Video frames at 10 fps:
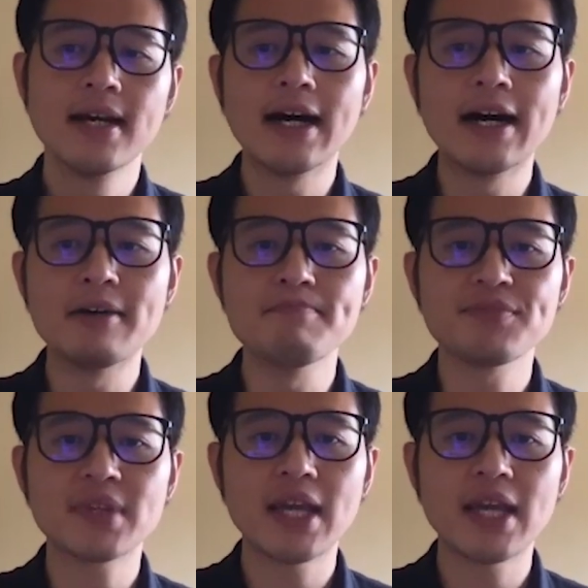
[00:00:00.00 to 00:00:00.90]

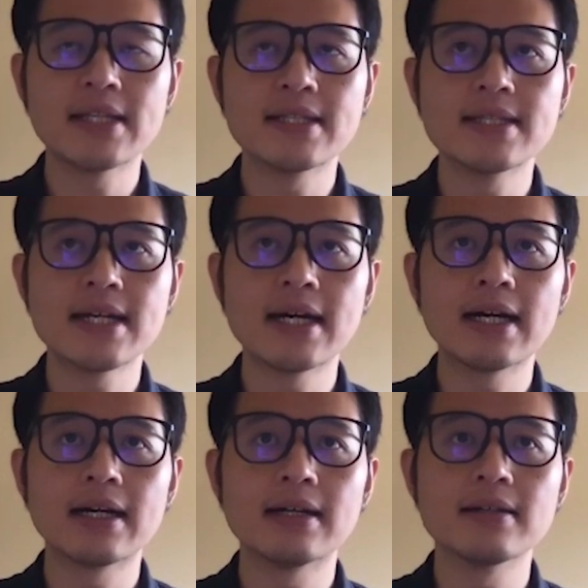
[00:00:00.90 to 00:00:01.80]

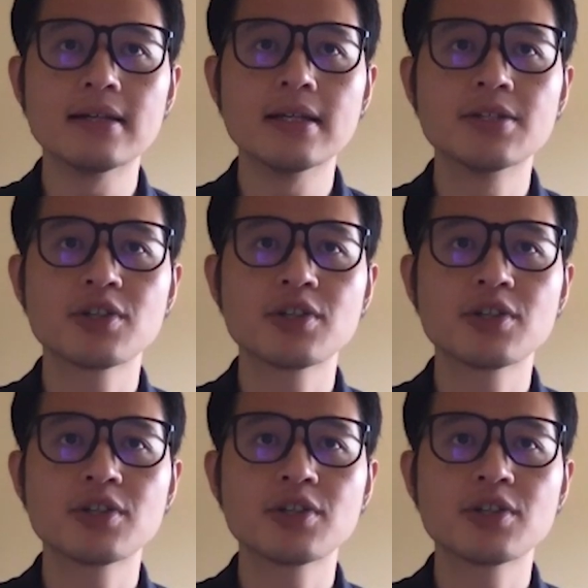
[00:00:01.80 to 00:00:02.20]
In